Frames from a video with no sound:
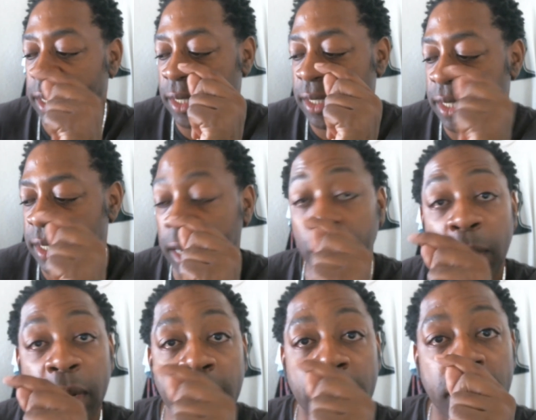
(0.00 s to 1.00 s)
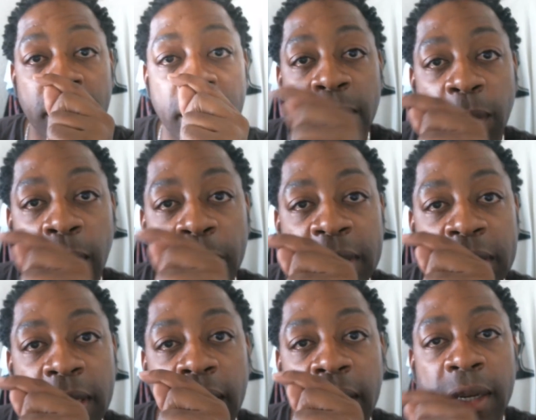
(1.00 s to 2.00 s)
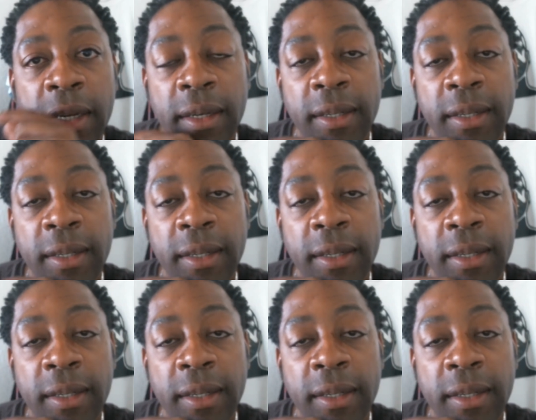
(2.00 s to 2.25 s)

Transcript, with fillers: and stick with what we see here?